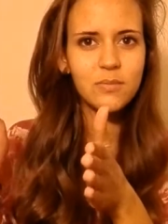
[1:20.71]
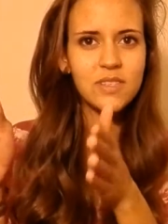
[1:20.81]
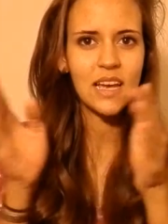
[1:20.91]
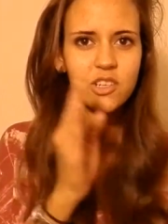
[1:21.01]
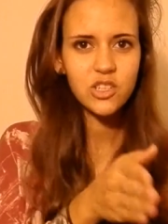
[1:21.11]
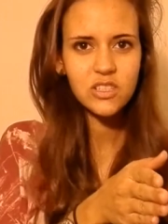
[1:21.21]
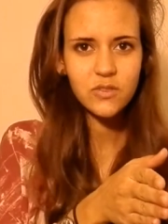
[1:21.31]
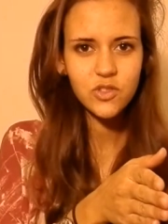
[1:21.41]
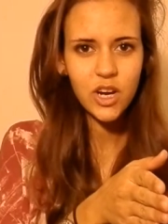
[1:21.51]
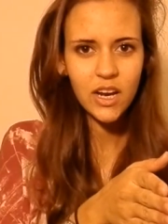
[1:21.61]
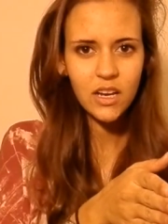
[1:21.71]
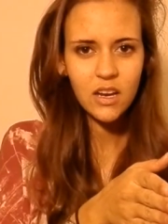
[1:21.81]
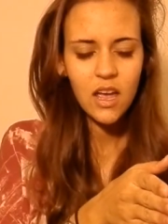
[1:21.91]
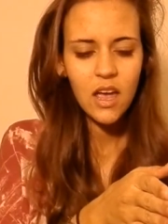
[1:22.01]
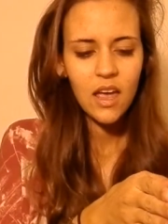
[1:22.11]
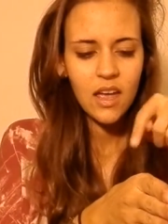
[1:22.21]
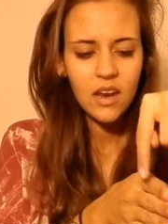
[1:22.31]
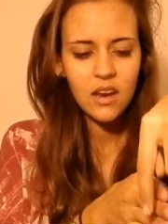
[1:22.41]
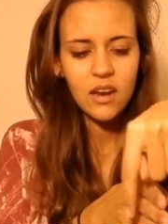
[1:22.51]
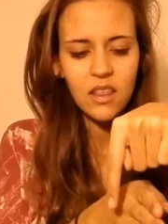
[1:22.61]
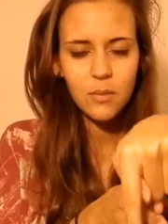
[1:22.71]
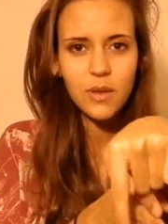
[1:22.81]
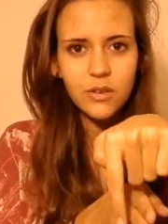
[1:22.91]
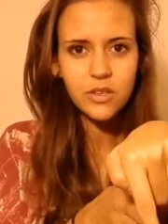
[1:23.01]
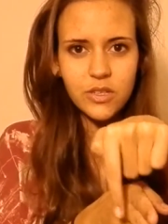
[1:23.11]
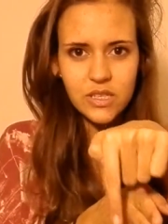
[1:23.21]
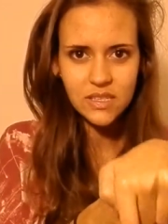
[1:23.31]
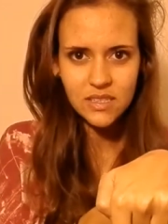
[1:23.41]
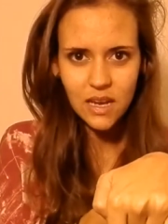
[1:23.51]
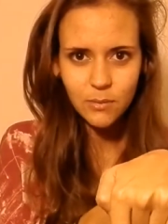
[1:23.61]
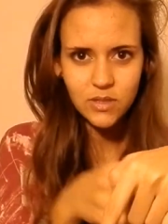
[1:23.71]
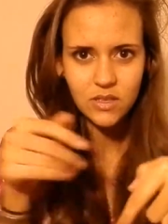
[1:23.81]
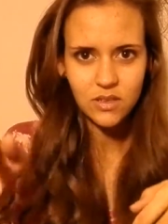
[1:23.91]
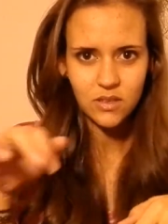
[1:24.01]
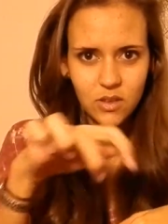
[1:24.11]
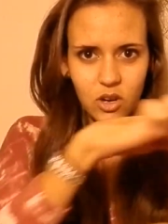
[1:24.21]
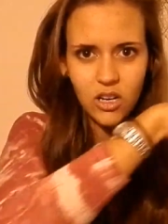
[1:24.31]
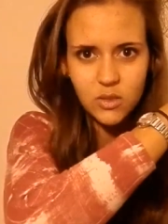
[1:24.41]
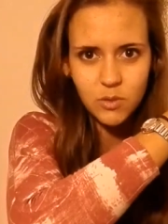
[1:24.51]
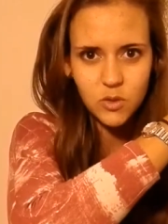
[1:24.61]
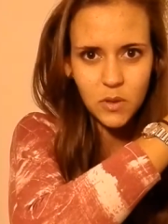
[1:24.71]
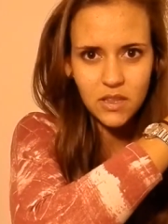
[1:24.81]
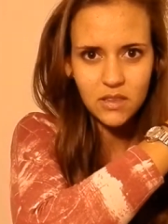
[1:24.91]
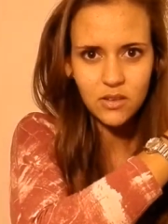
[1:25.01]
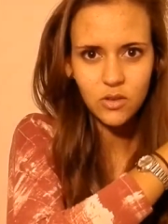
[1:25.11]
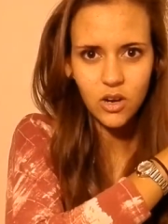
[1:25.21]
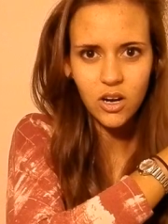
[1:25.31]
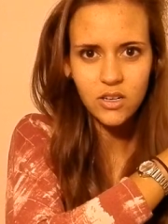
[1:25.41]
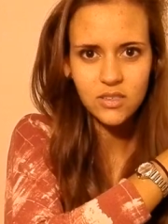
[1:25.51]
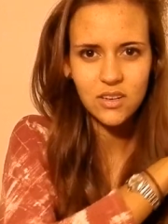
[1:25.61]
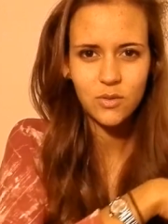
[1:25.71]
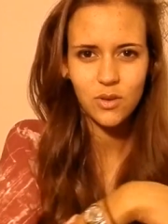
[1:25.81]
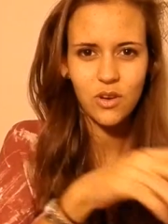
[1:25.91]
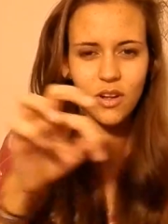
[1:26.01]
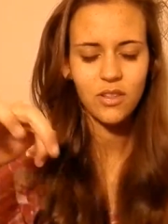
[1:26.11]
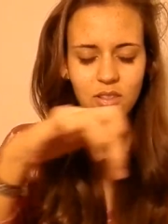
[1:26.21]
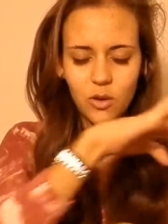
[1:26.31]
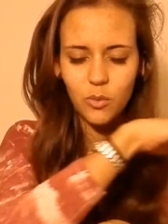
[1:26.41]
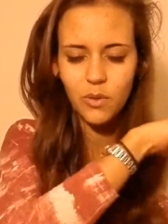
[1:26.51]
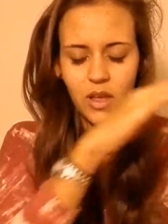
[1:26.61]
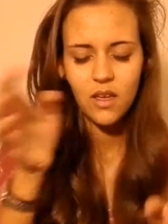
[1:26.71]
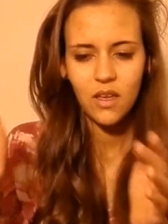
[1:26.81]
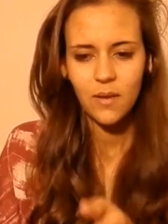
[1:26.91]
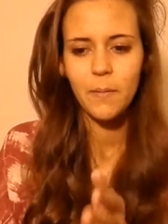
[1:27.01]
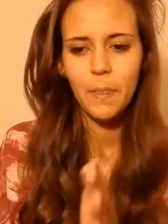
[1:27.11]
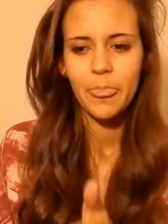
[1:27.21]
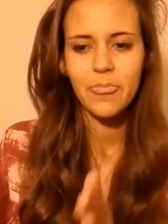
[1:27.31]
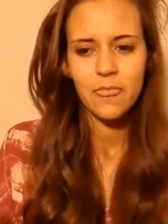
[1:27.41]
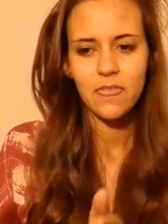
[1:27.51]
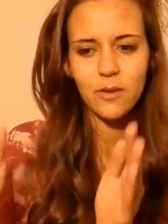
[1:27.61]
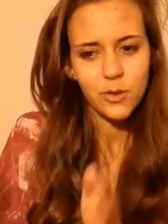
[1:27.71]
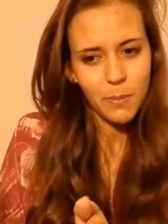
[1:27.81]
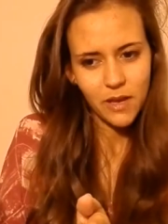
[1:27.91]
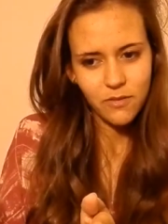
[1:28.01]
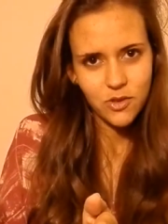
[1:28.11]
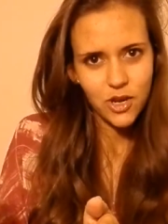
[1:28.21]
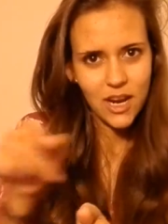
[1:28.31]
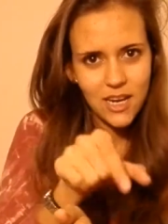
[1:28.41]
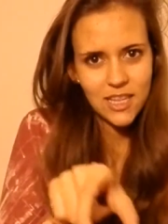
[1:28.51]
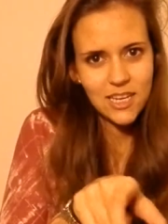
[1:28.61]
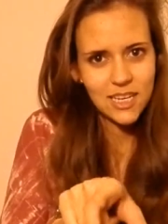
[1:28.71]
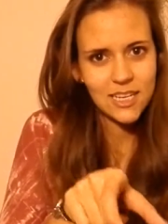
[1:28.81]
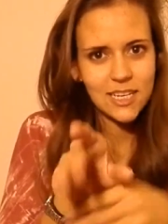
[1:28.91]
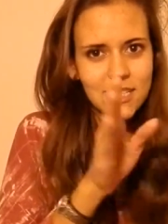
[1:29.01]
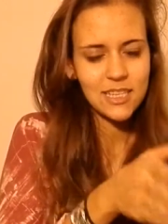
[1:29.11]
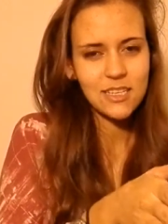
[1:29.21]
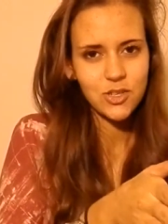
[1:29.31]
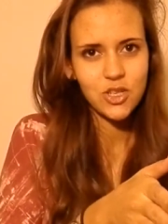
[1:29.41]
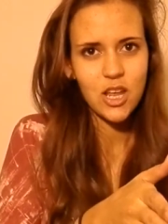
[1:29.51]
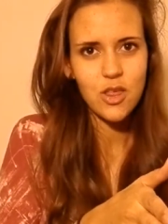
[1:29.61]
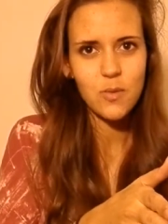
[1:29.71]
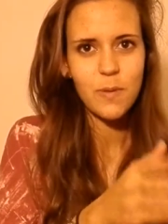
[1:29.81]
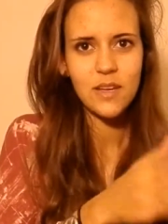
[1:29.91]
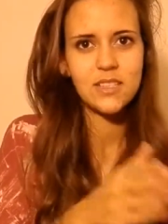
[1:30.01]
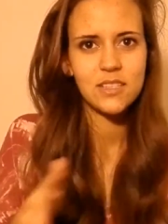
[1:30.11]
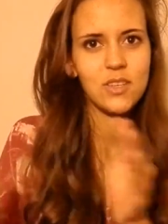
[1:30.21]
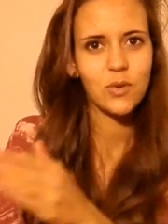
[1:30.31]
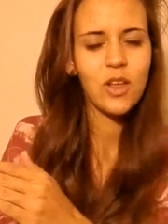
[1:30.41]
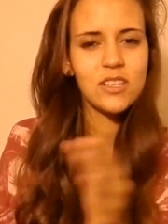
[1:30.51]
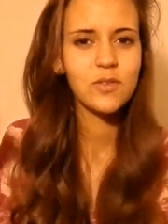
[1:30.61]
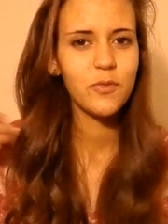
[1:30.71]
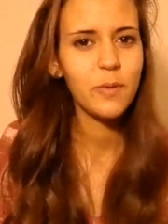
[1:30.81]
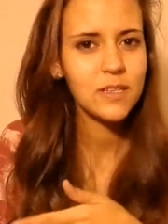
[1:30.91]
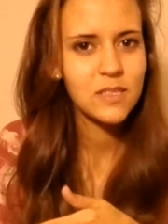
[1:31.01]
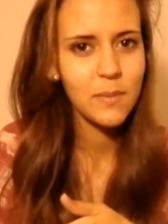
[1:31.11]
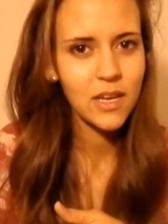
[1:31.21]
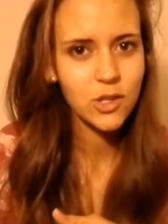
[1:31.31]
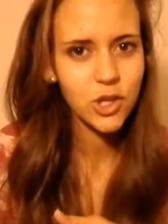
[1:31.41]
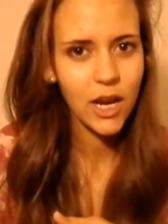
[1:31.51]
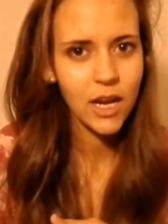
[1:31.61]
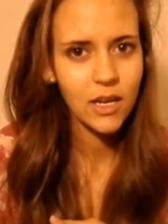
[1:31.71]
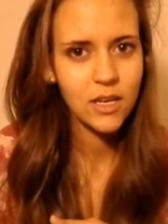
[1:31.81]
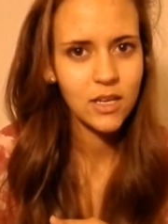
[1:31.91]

sections of train. And in the middle, there's a step to cross between the little carts. I don't know what you call it, the little, there's a bit of the train and then it connects and then there's another bit. And so lots of bits make a train.